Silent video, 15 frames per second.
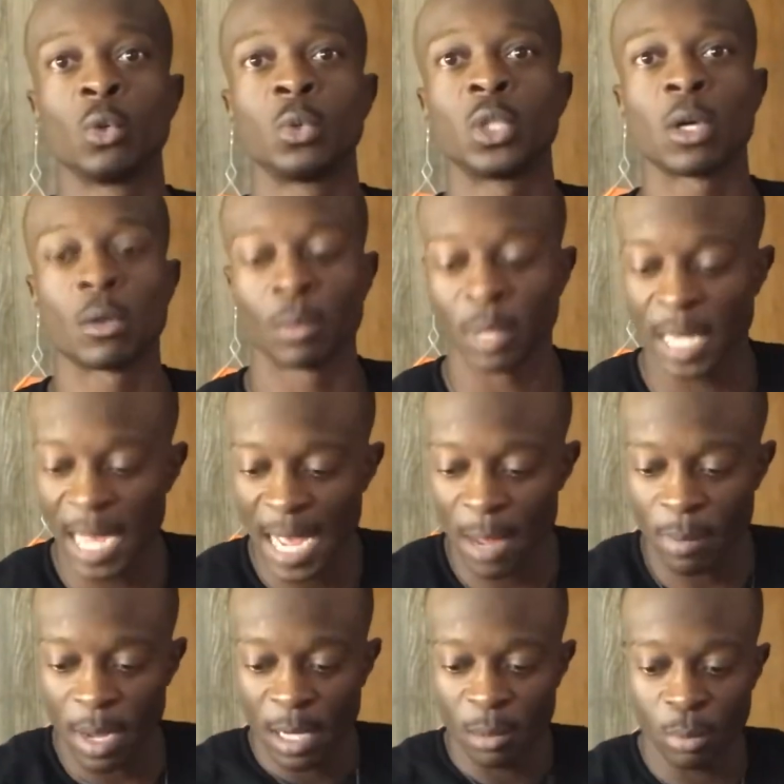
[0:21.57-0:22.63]
It's your homie guy
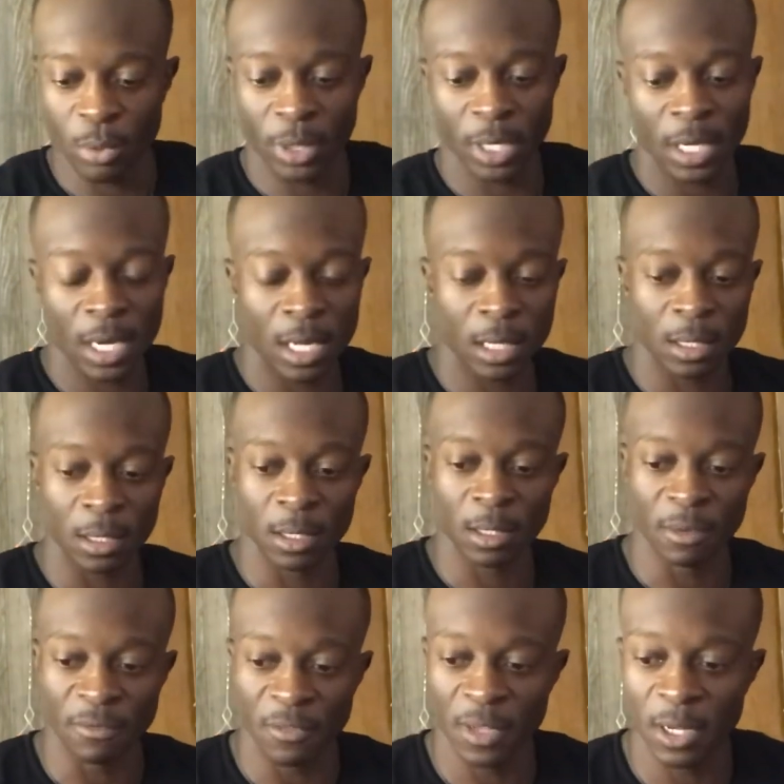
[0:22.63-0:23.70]
about to bring y'all a
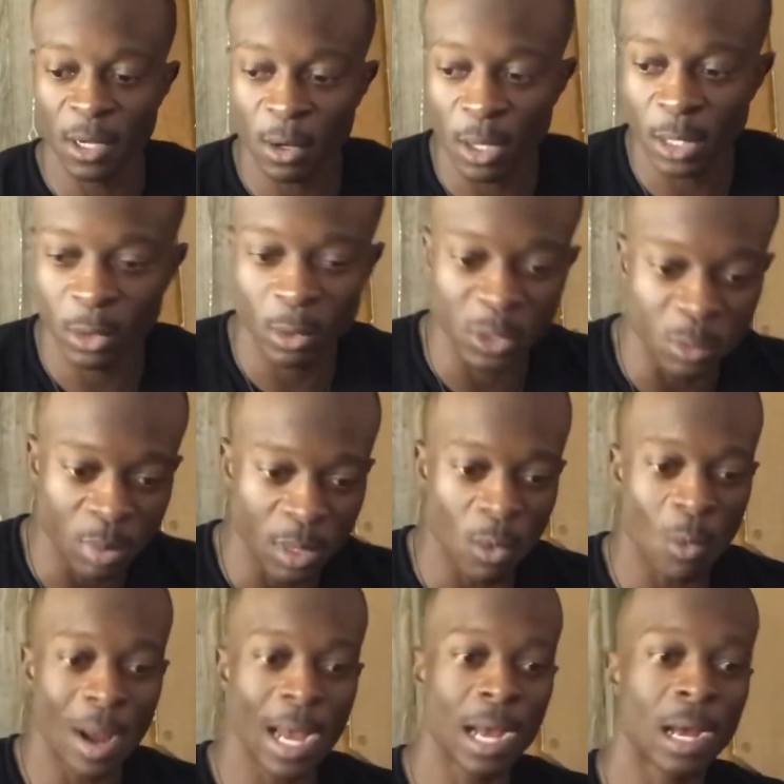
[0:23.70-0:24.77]
video. I know it's been a
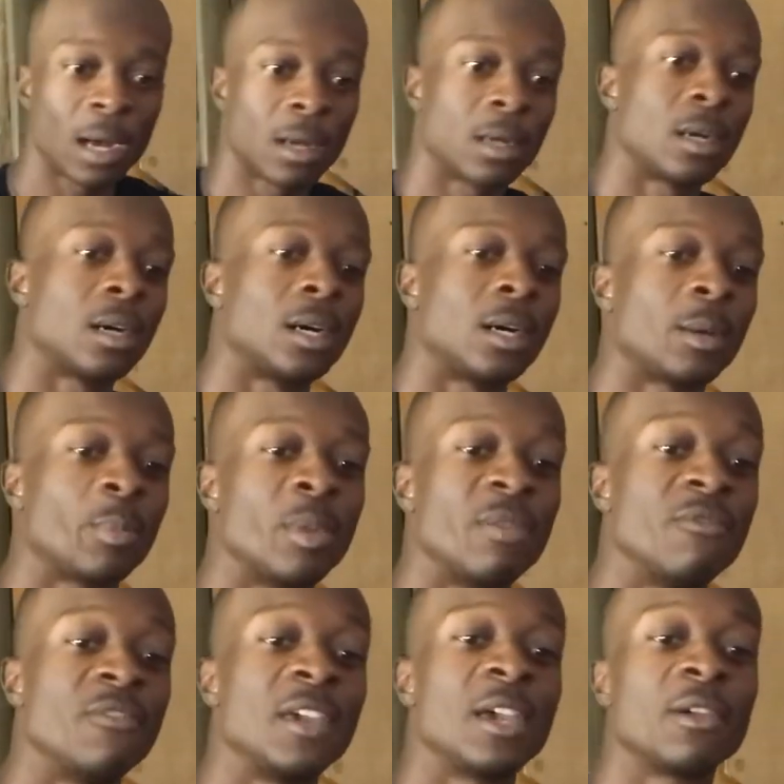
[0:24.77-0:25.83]
while. I've been
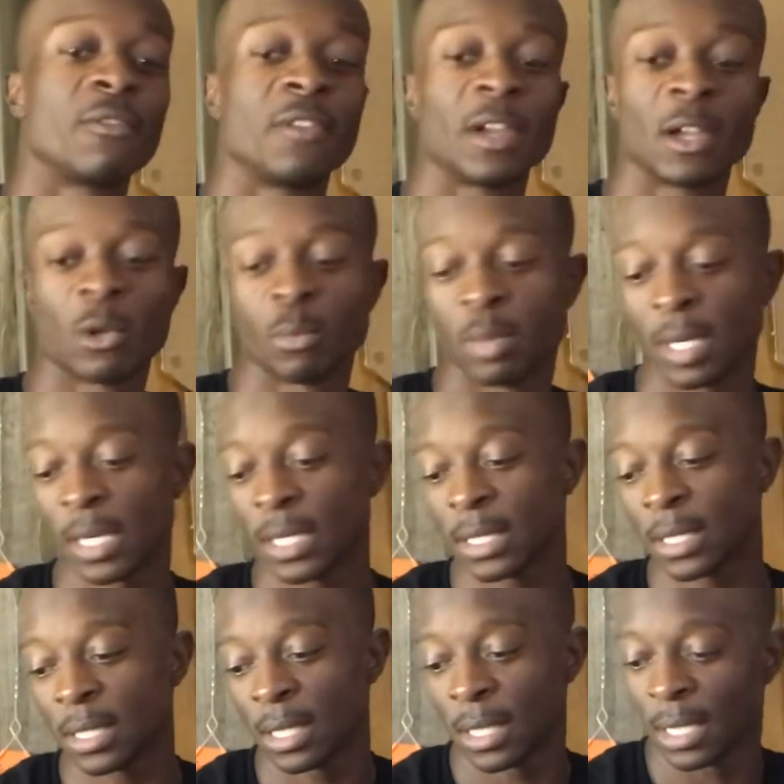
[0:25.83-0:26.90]
very
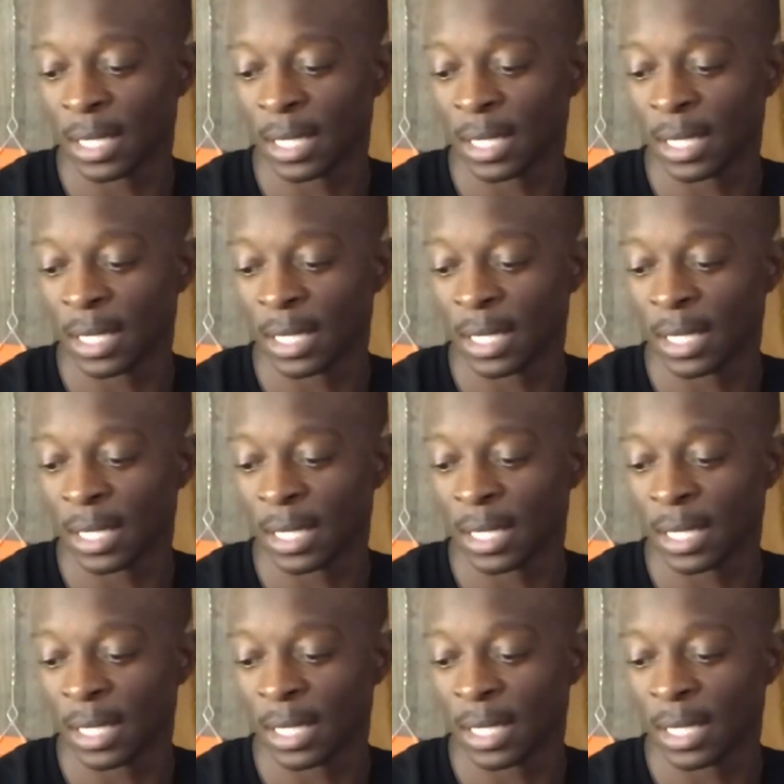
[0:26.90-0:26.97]
busy